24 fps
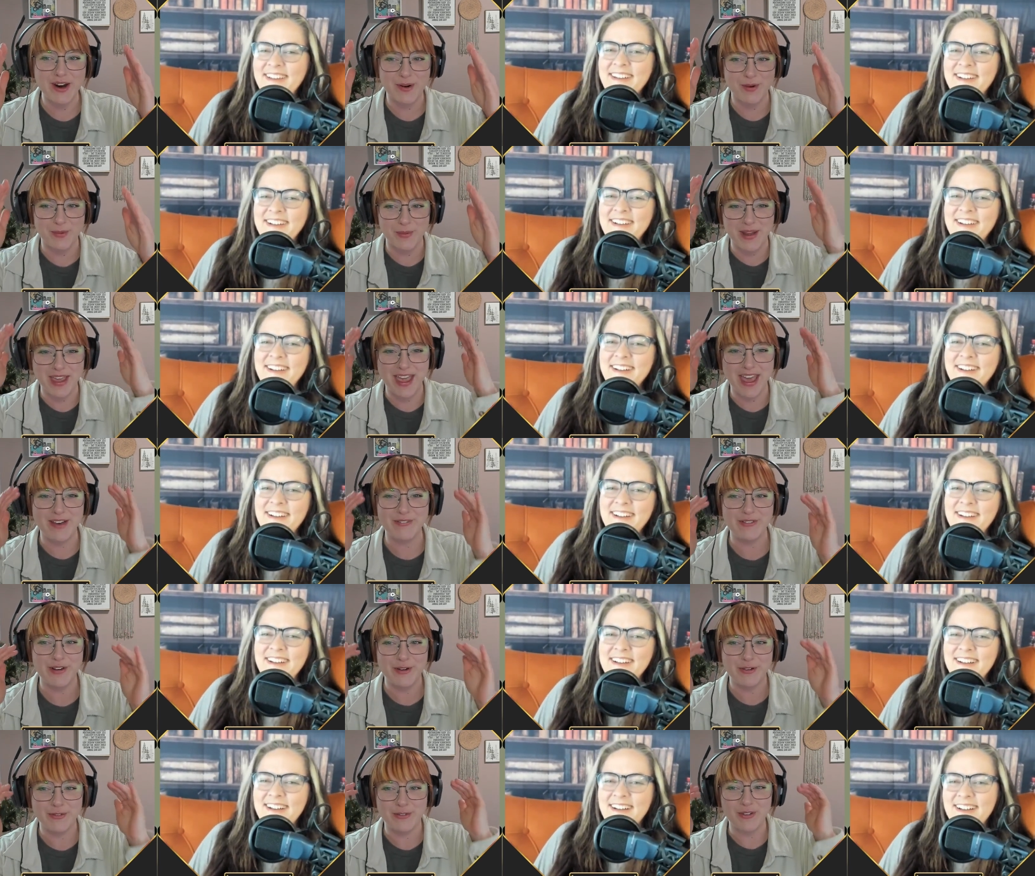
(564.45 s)
Speaker 1: We have
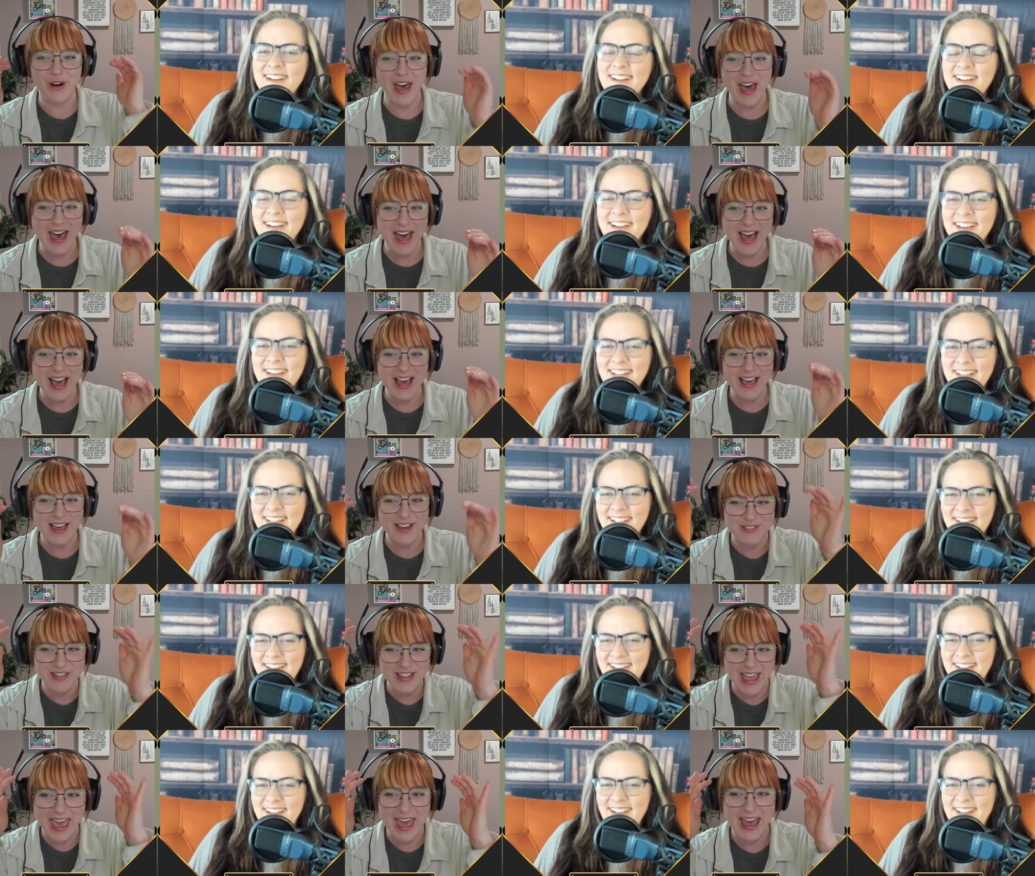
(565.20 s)
arrived
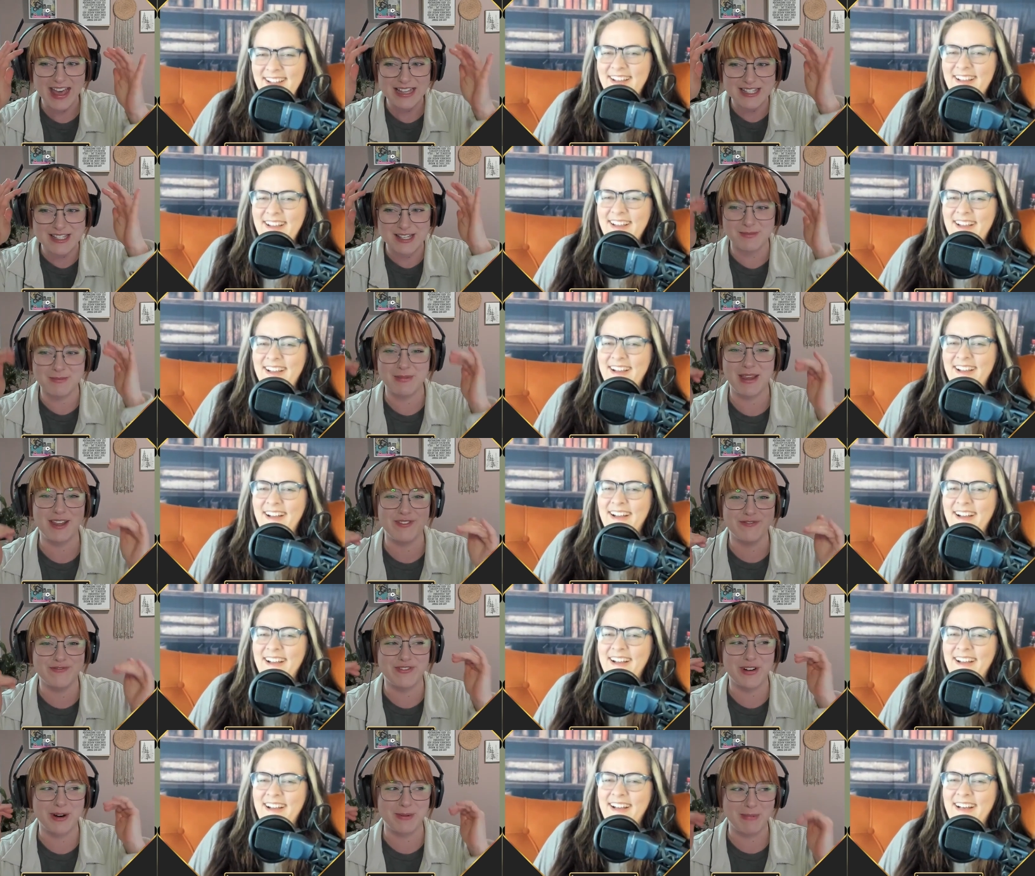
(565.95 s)
at some
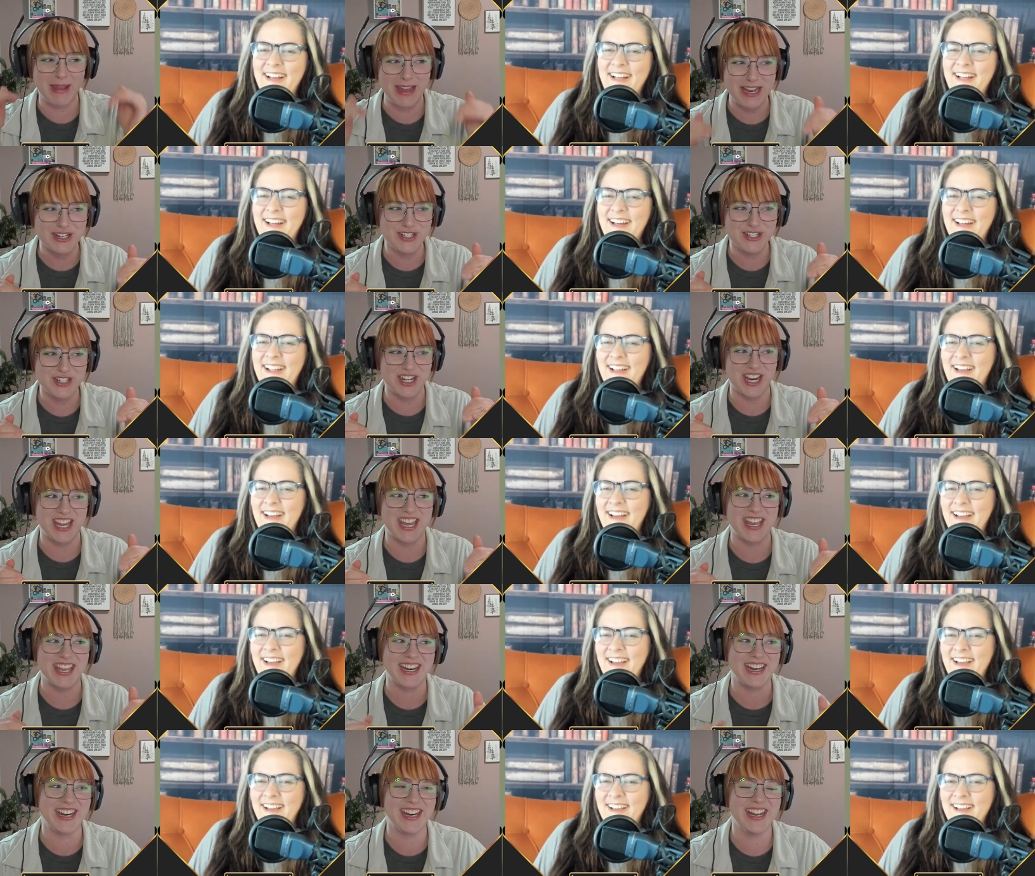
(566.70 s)

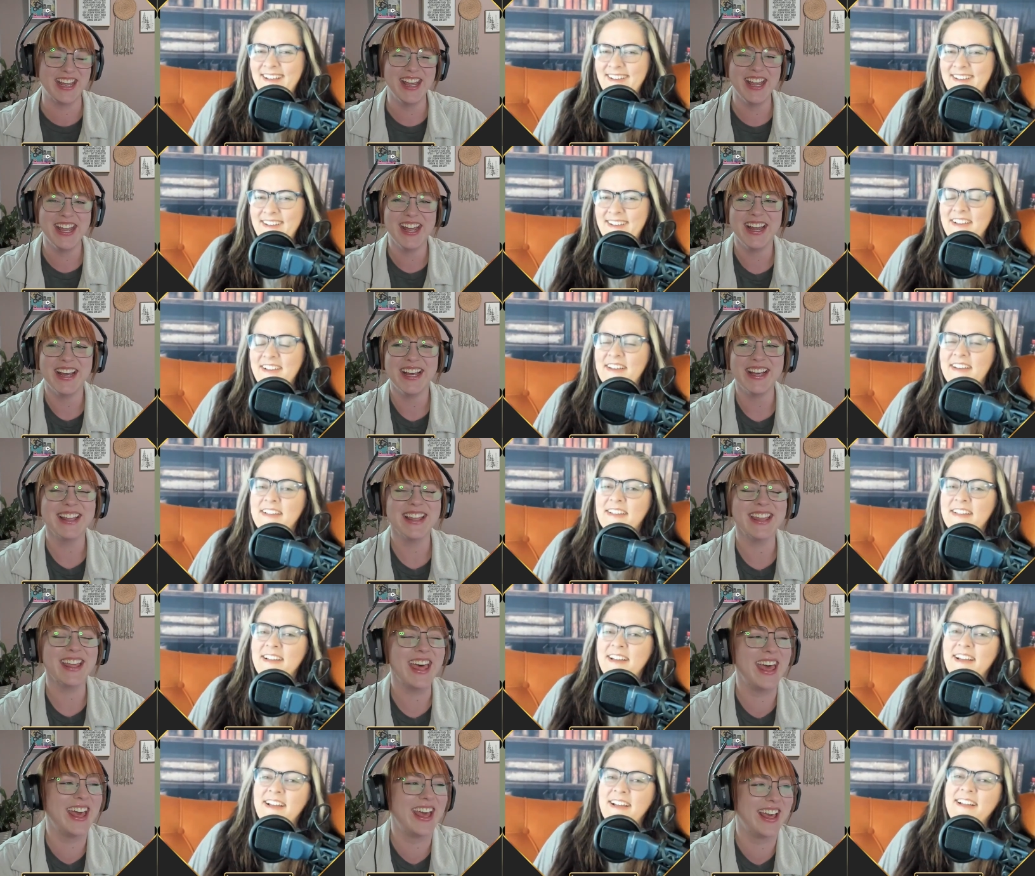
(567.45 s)
information.
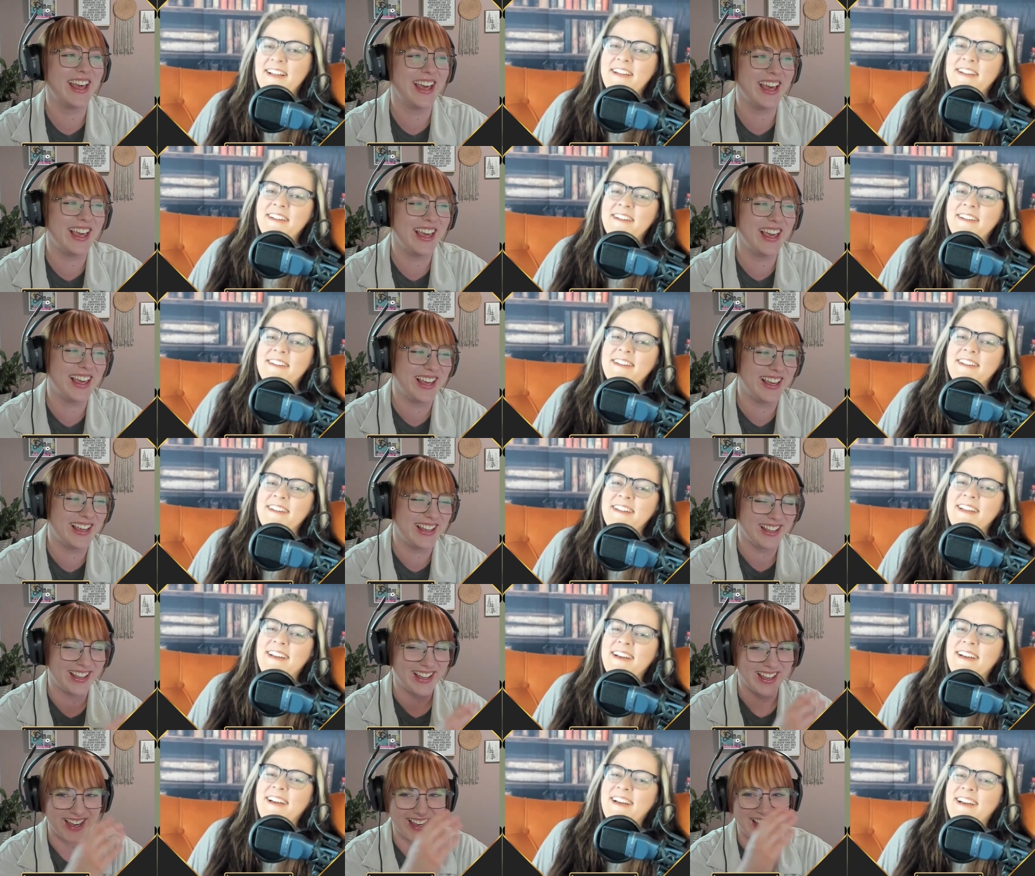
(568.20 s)

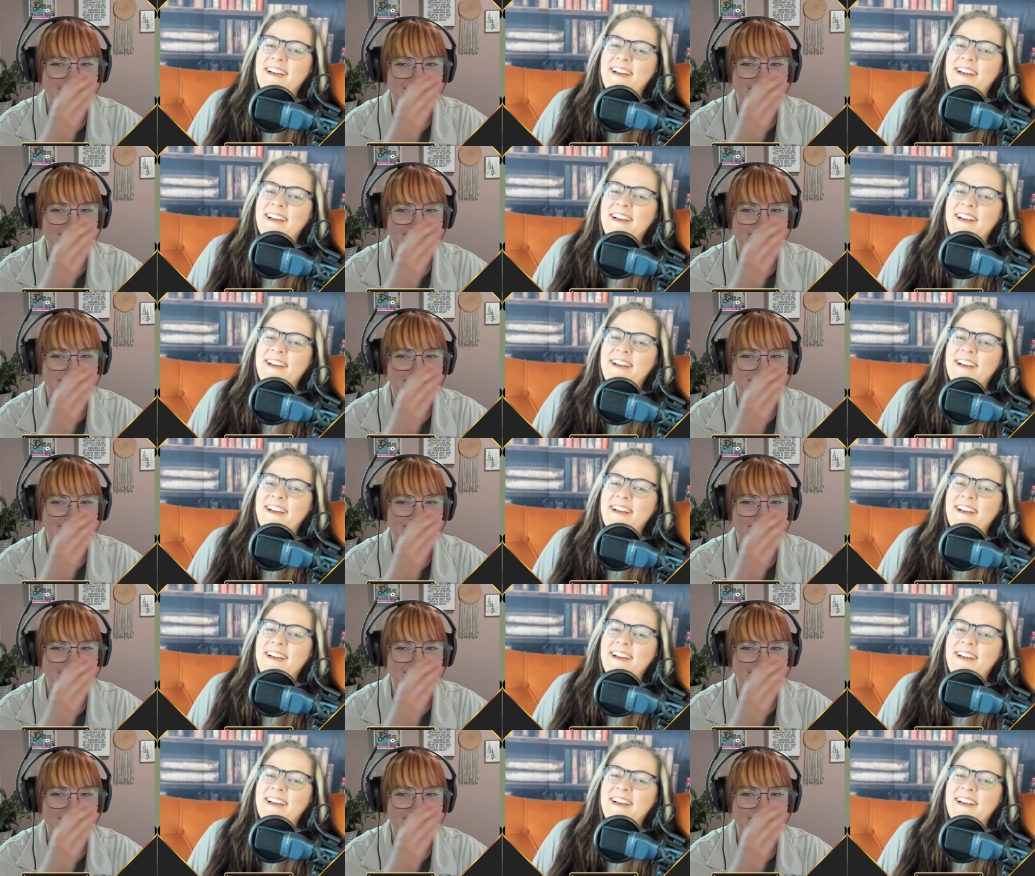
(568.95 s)
Like,